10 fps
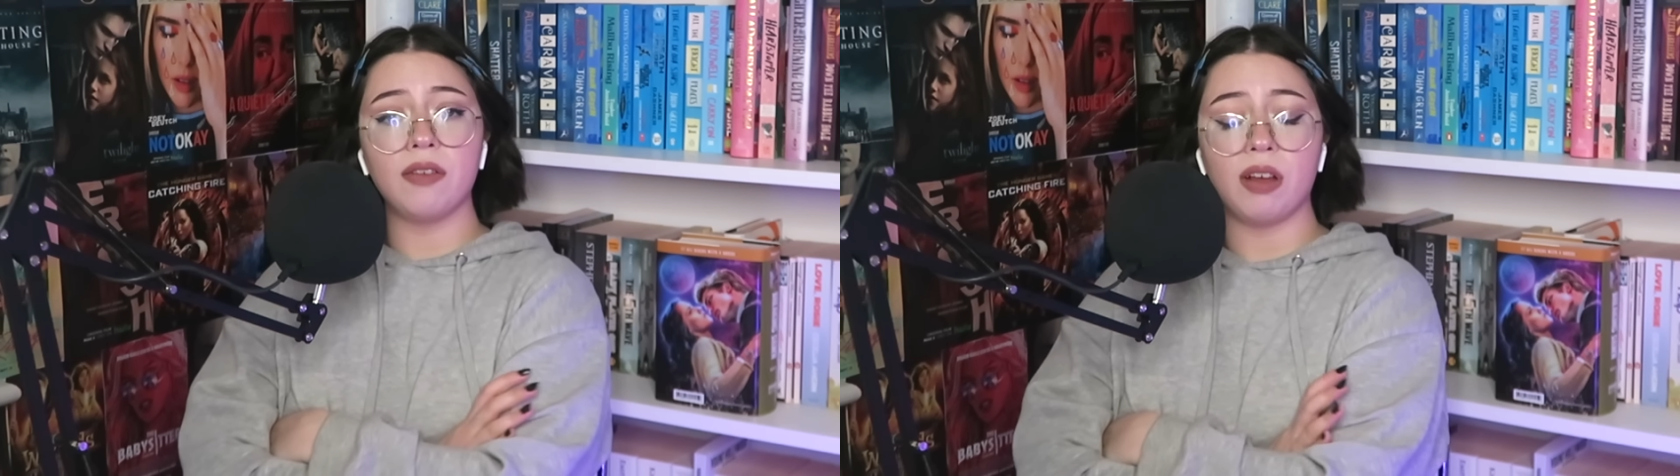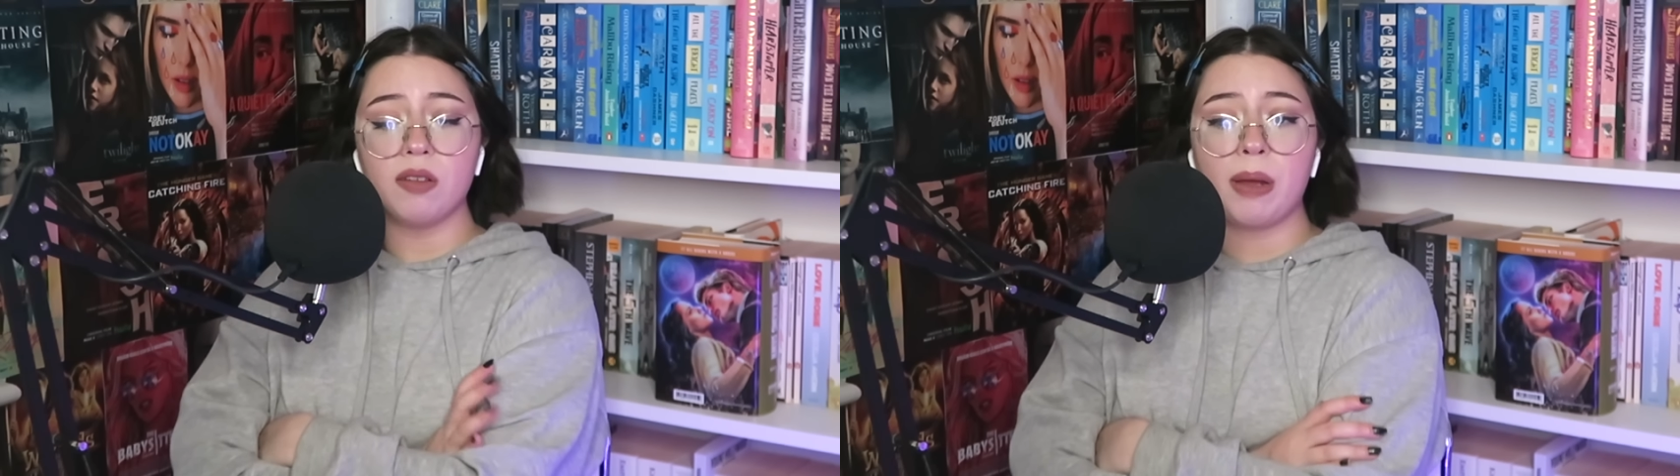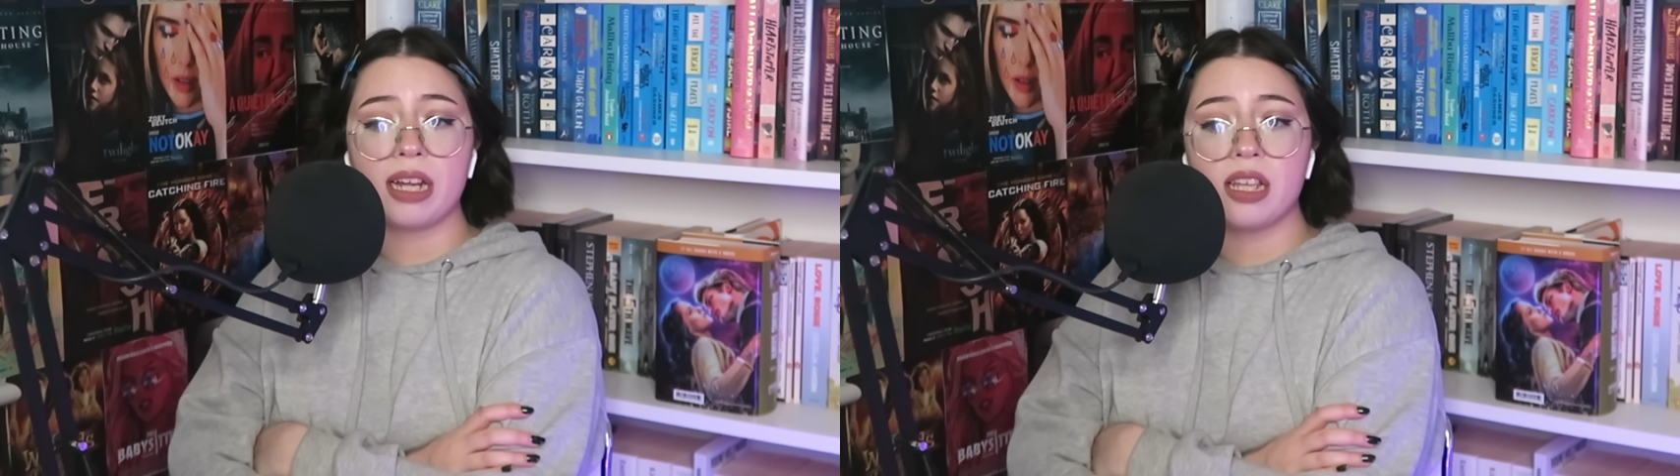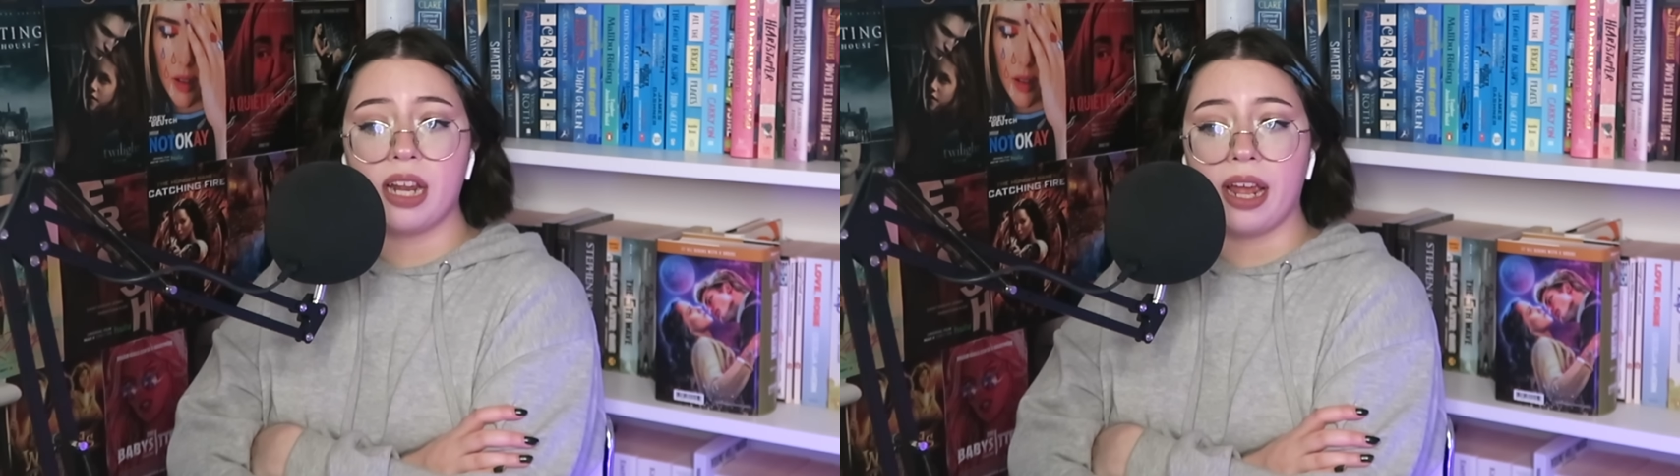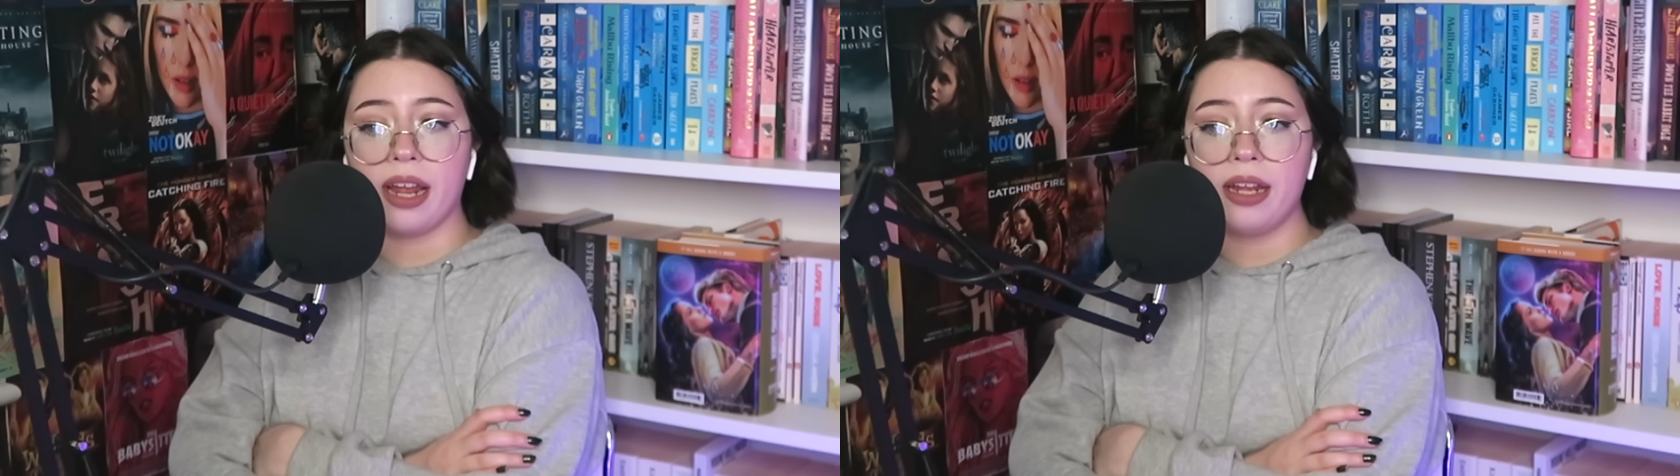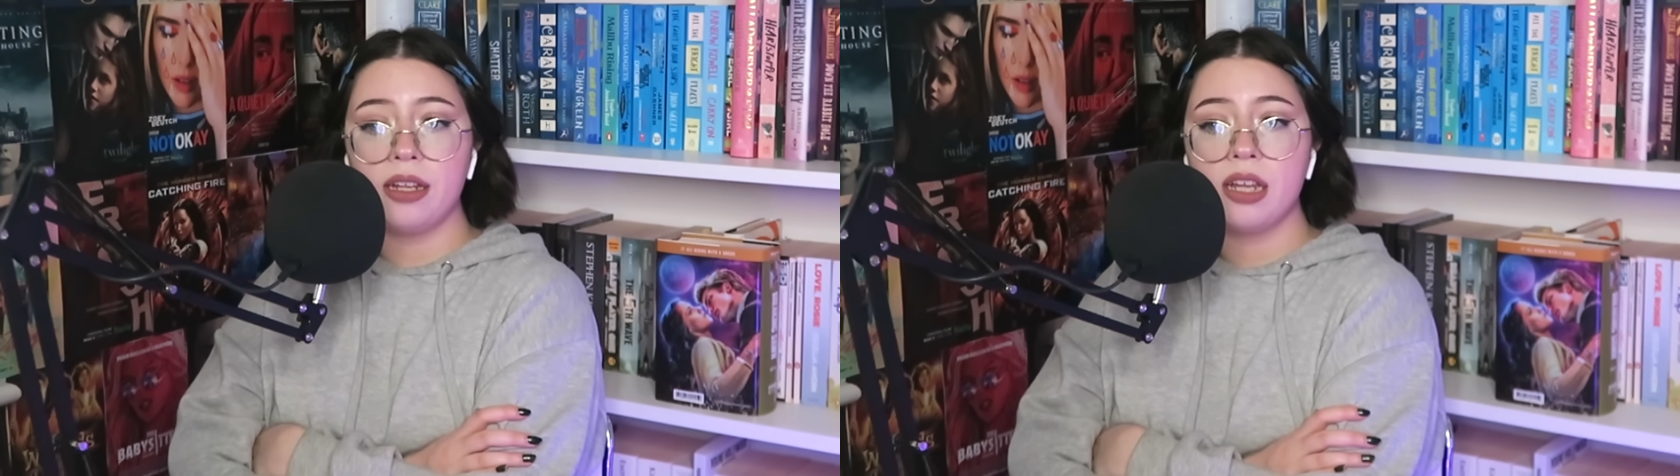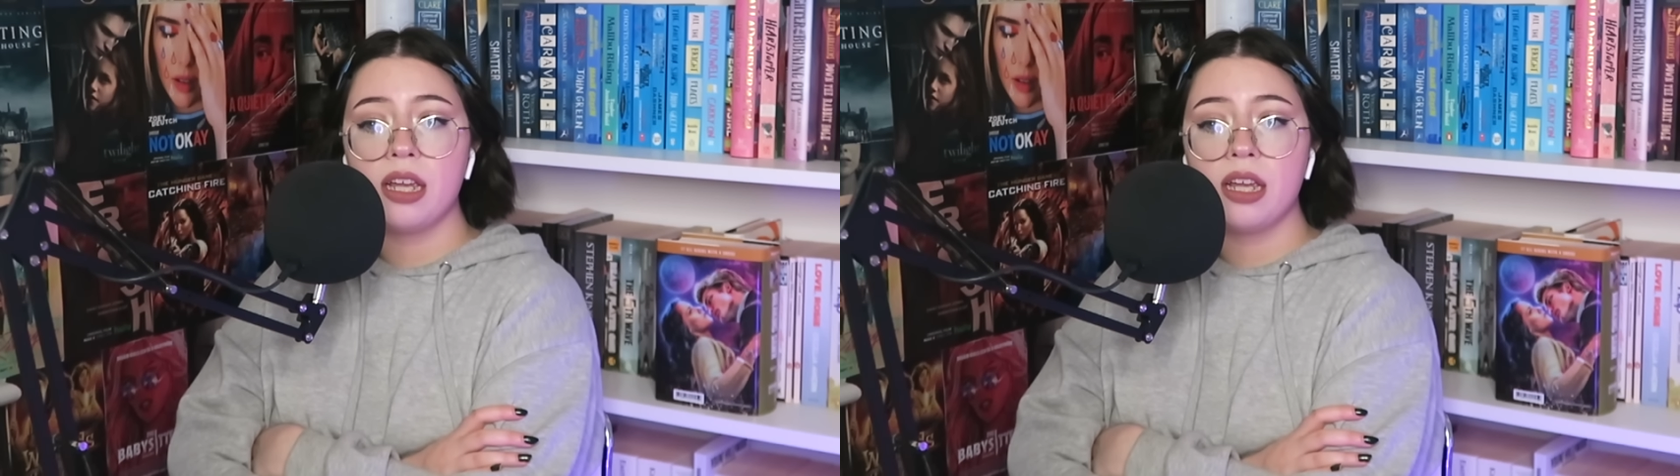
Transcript: if that was back in the day,